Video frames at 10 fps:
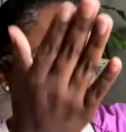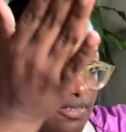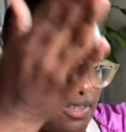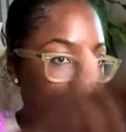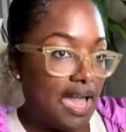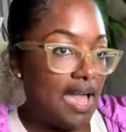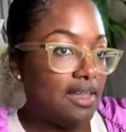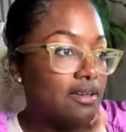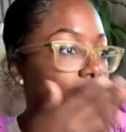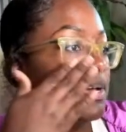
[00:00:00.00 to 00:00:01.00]
like the
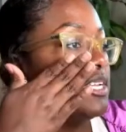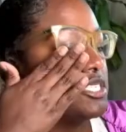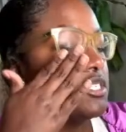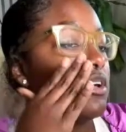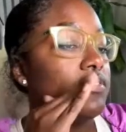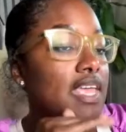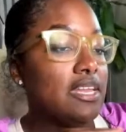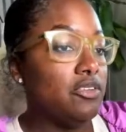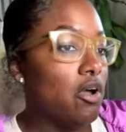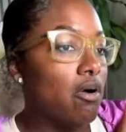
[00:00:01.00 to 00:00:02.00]
column, but it's just gonna say
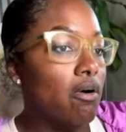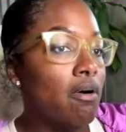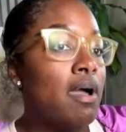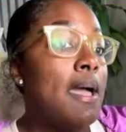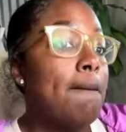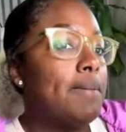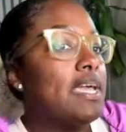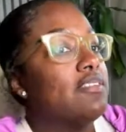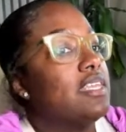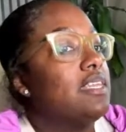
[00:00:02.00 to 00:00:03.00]
no because it
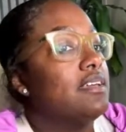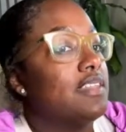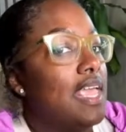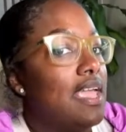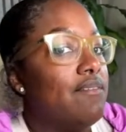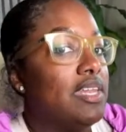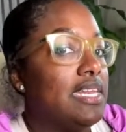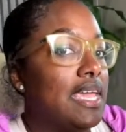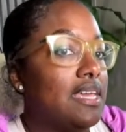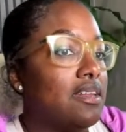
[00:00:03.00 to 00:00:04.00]
doesn't have any data
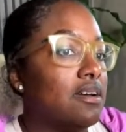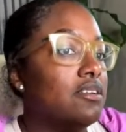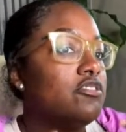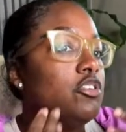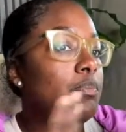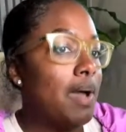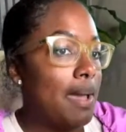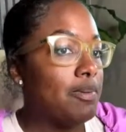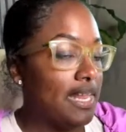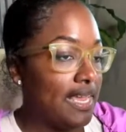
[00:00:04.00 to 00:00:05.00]
to
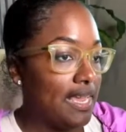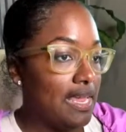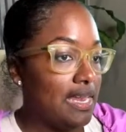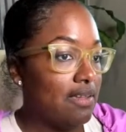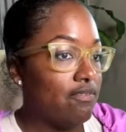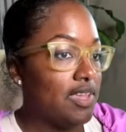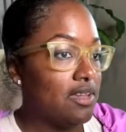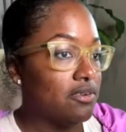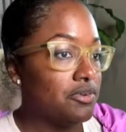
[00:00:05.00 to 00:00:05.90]
populate in that field.